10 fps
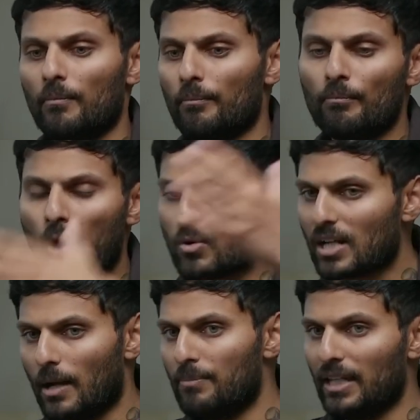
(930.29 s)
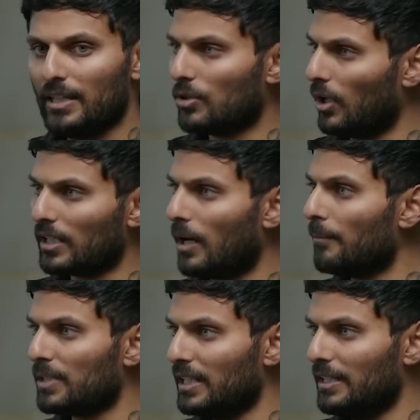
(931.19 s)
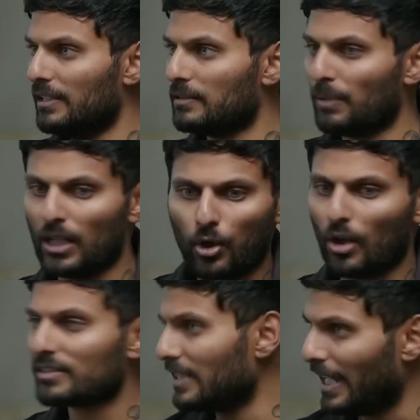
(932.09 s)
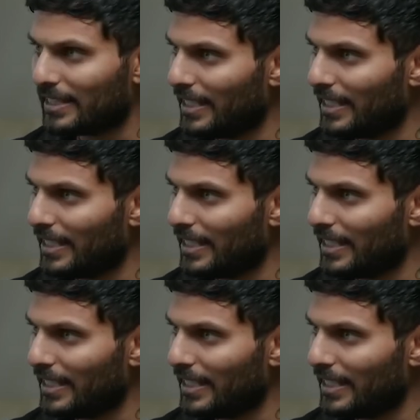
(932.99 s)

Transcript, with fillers: multi-billion-dollar companies but lost their